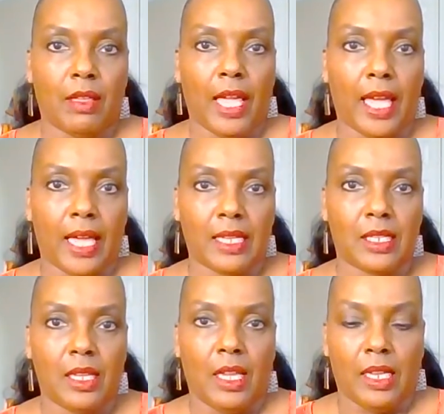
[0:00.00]

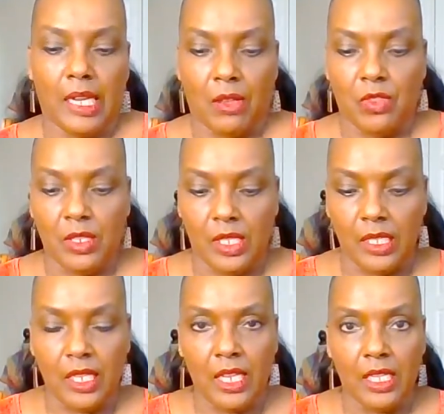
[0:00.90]
hat. Now, this
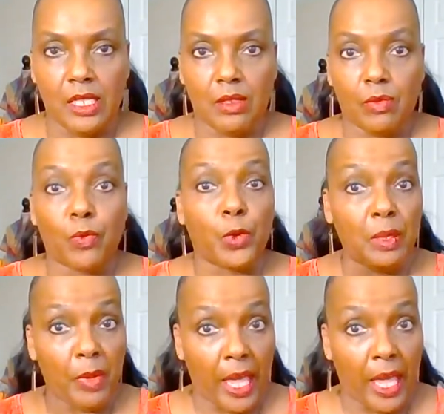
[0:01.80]
is his free